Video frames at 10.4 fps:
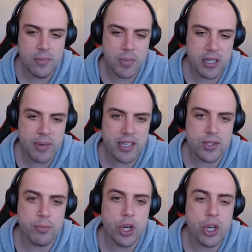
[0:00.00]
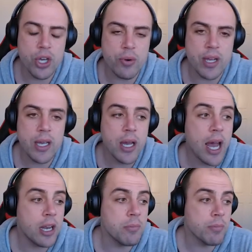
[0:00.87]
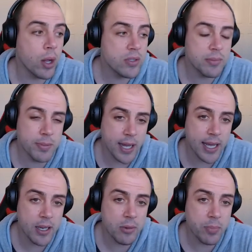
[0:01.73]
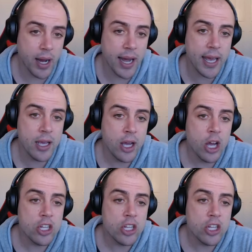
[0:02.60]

millimeters of mercury and multiply it by